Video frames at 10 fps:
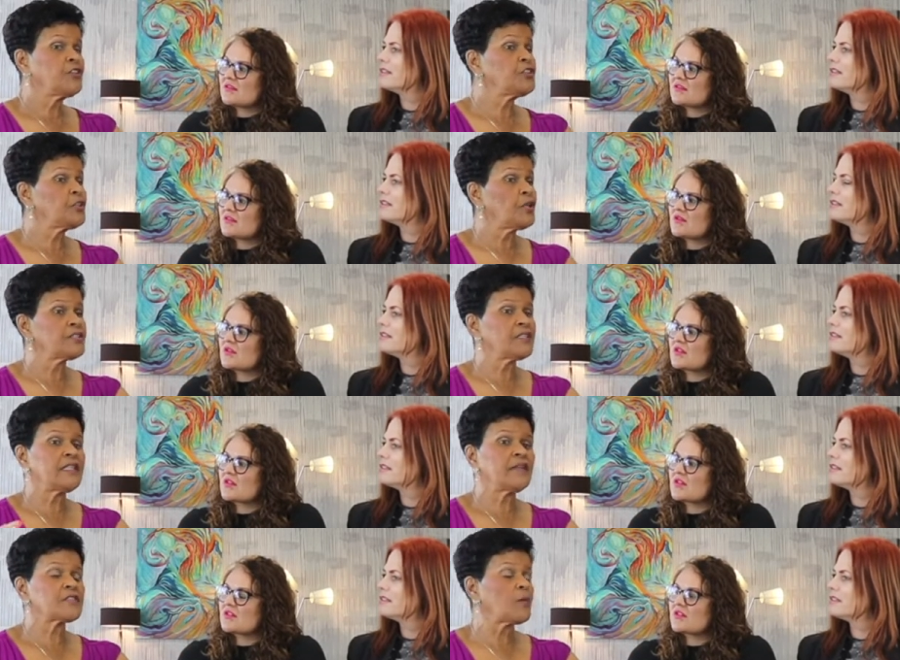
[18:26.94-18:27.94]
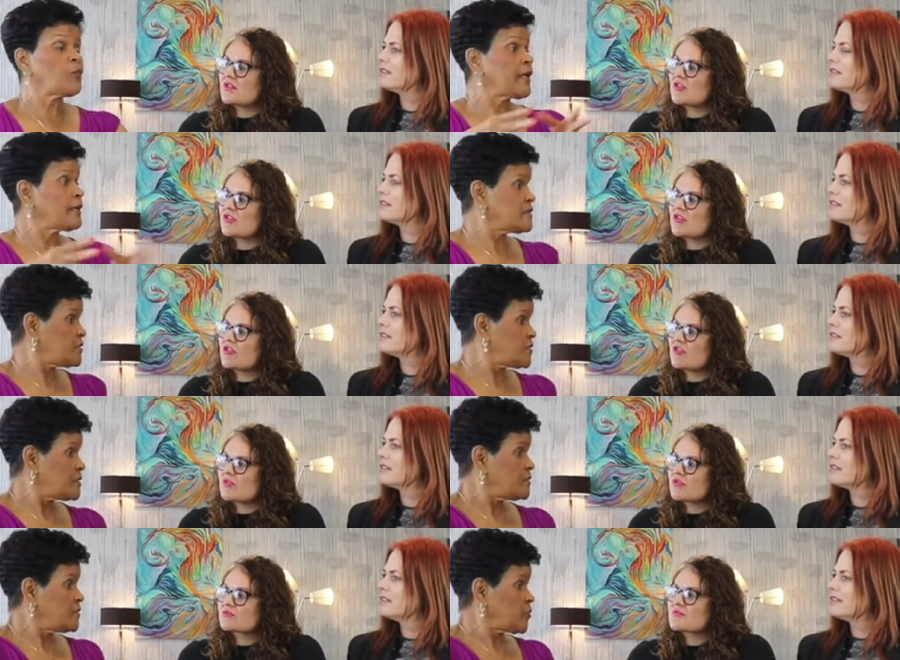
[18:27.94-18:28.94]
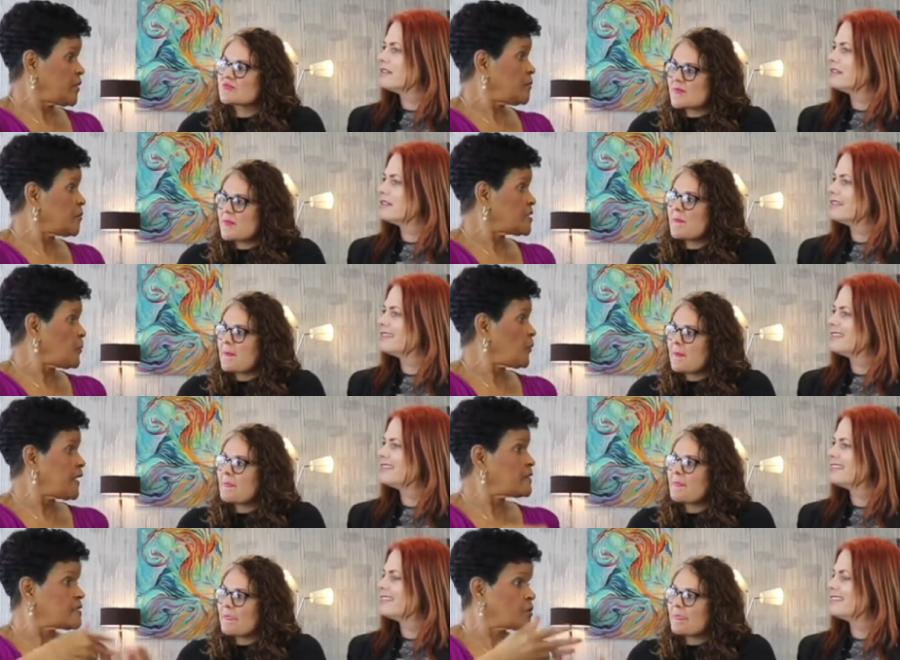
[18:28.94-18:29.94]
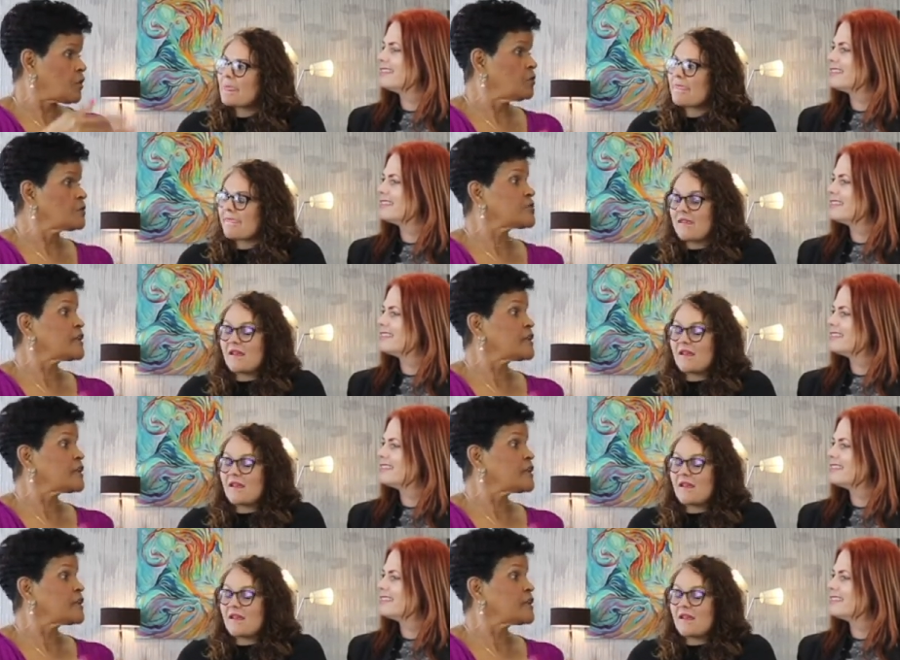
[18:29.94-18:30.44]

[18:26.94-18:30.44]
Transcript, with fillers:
Speaker 1: do you want to live someone else's dream or someone else's goals